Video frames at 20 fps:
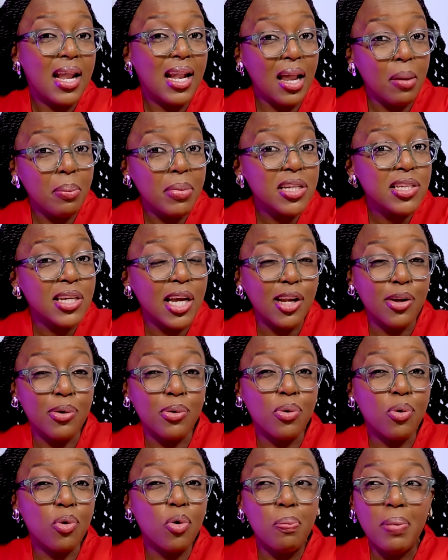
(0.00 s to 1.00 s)
Let me tell
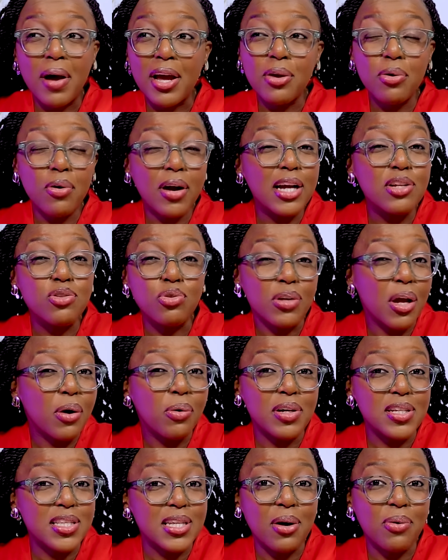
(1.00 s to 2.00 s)
you, kupayuka tu na
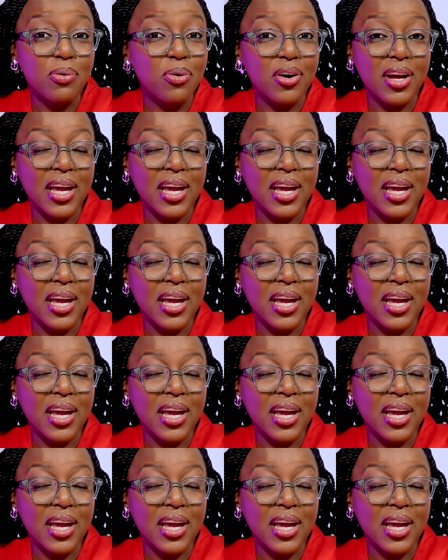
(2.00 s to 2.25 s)
kuweza